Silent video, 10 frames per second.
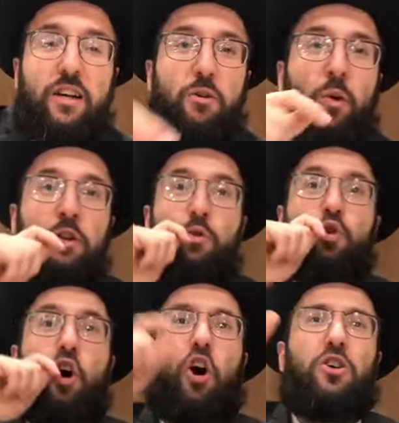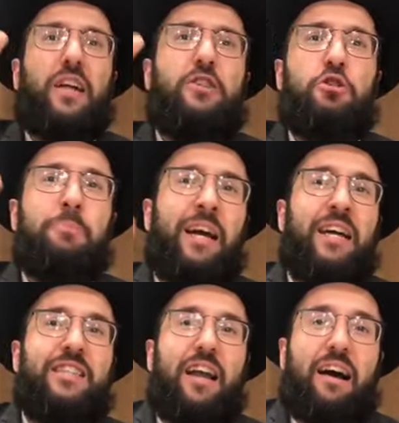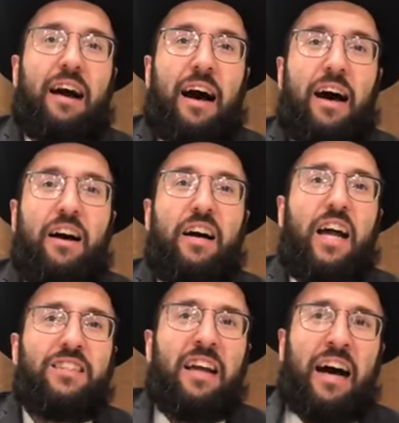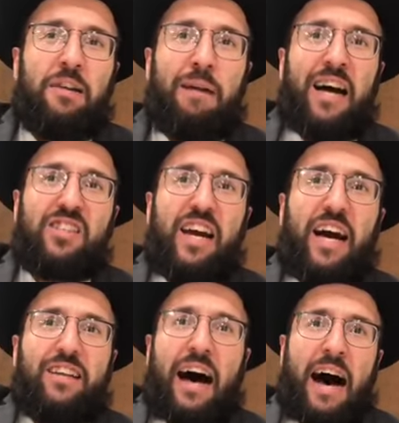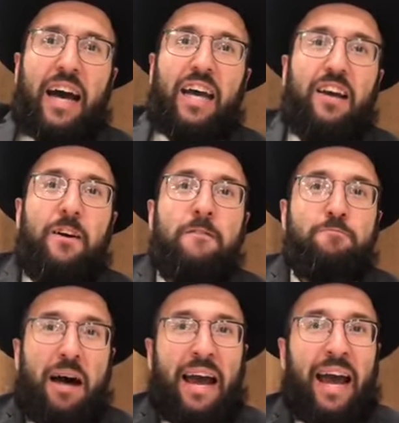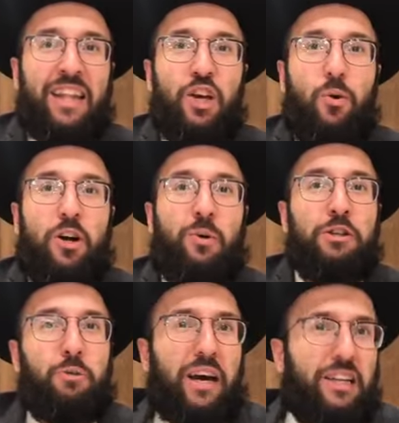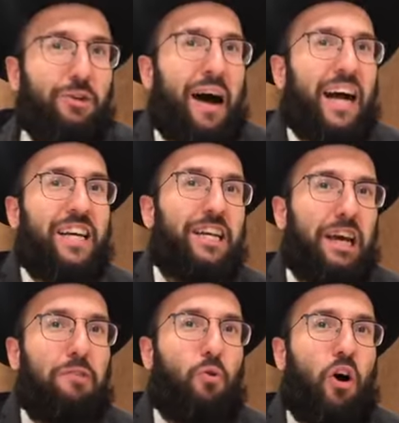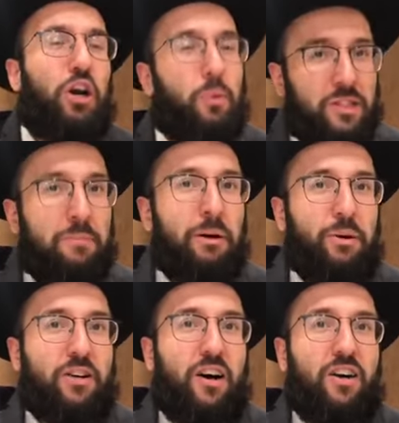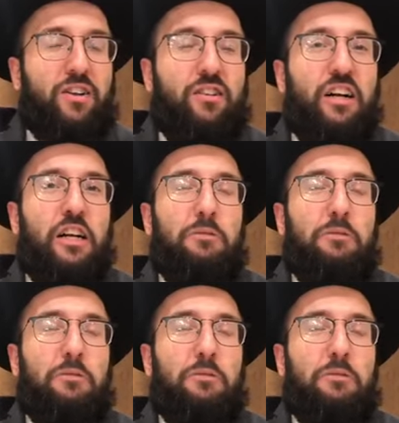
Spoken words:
When you talk, that's your main atzlacha. It's not in ma'aseh adai, my handiwork. When you hit the rock and it gave water, it was a miracle.